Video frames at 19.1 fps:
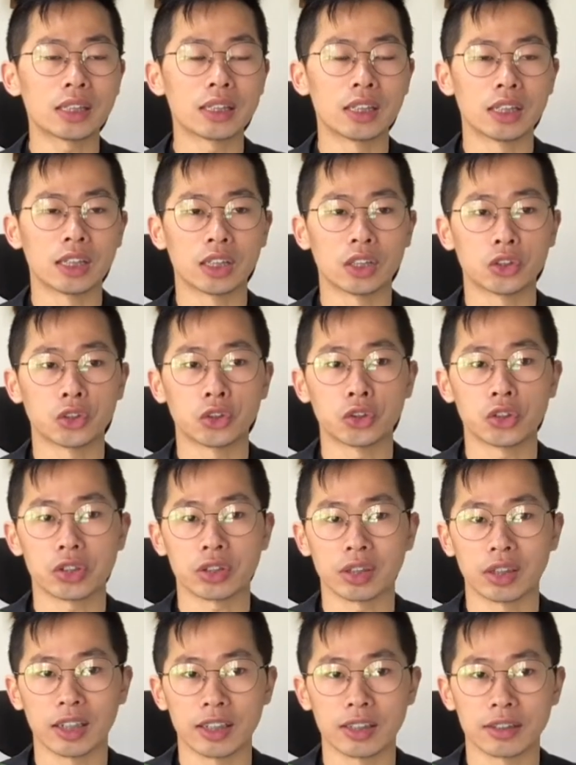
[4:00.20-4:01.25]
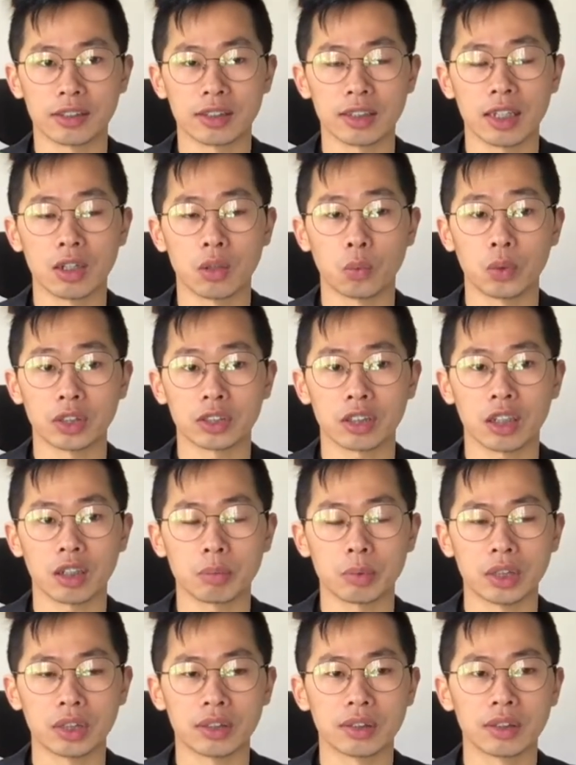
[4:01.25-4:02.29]
the ginger slice and wasabi,
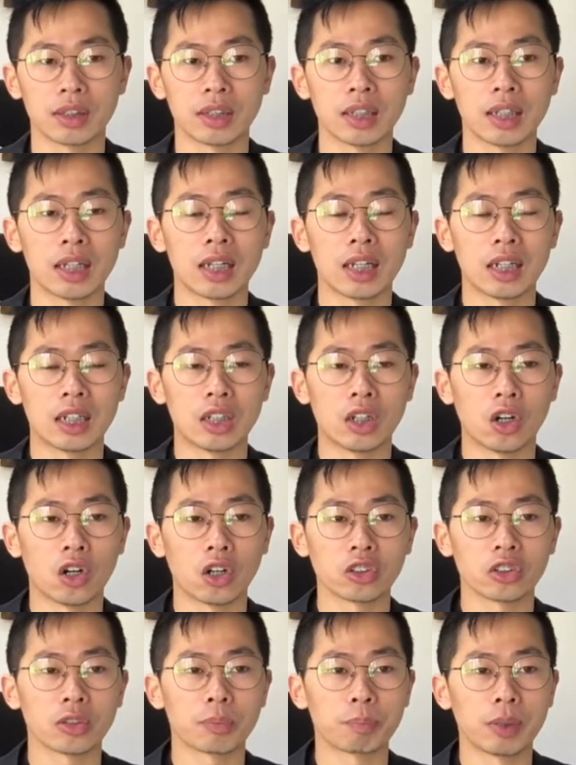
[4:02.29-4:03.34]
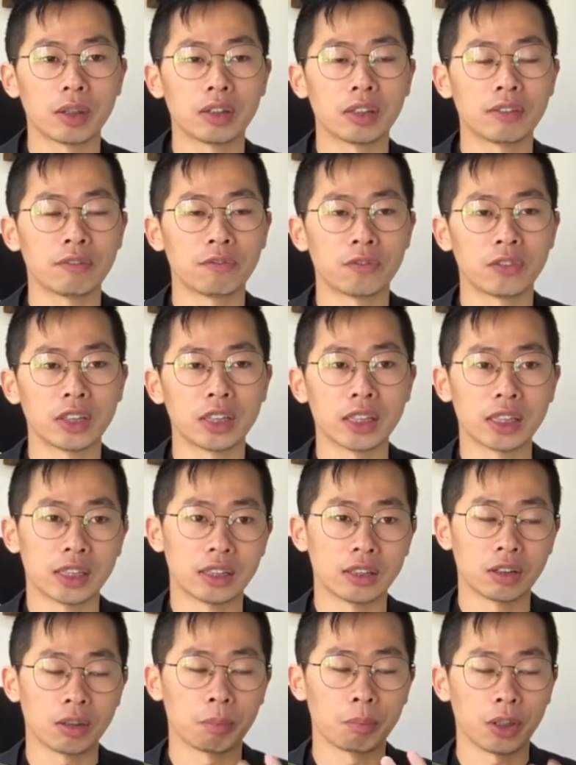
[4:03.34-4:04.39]
the hot burning feeling in
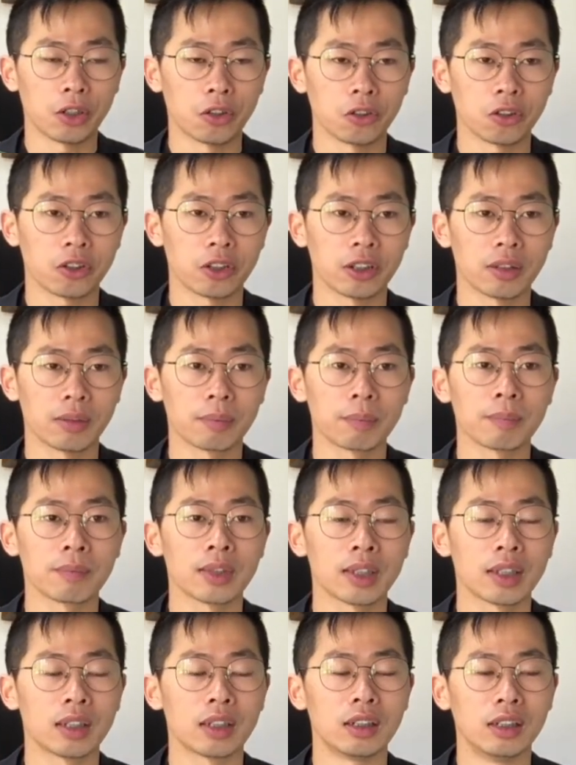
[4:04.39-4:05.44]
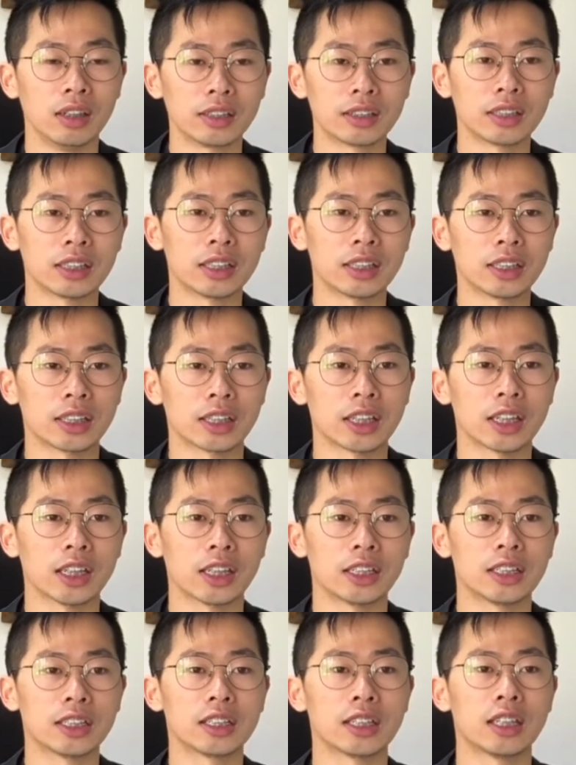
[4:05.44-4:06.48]
your mouth, that
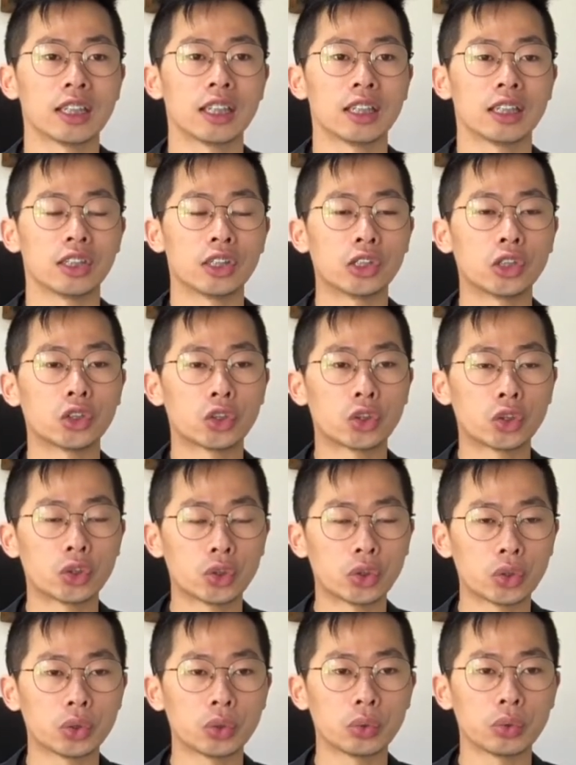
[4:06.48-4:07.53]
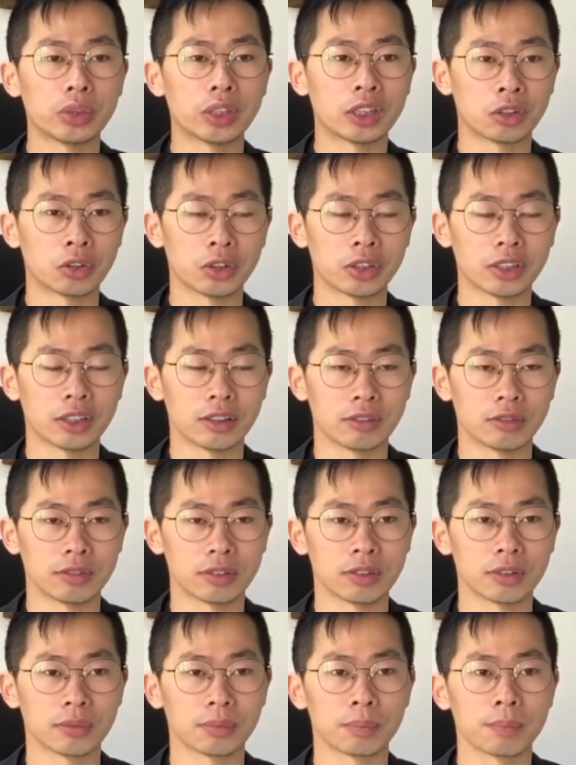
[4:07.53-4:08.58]
indicates these two ingredients
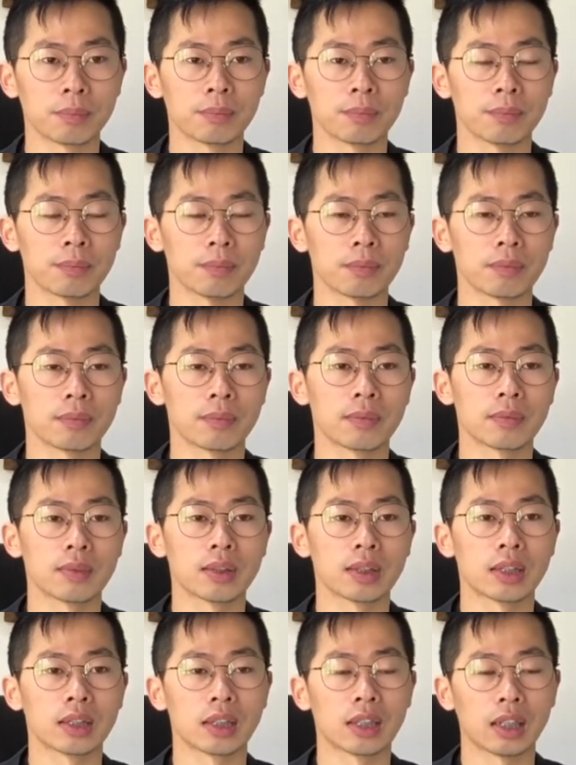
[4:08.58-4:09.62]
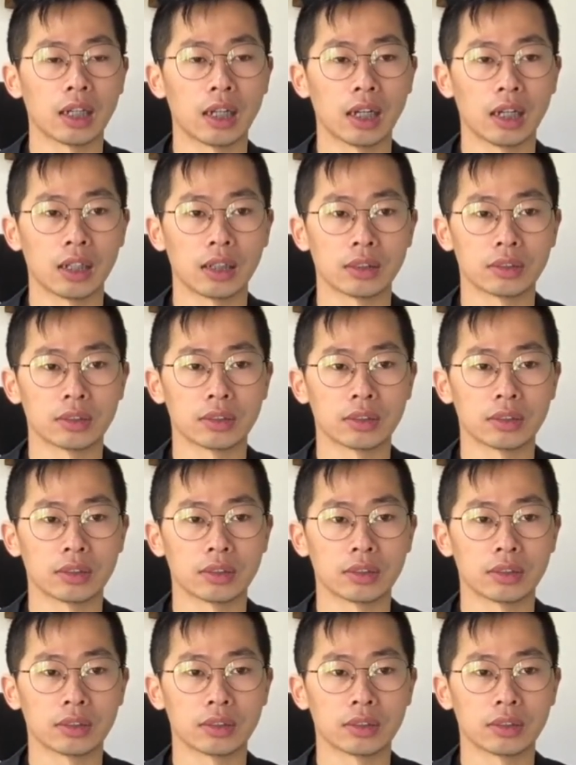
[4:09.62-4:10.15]
are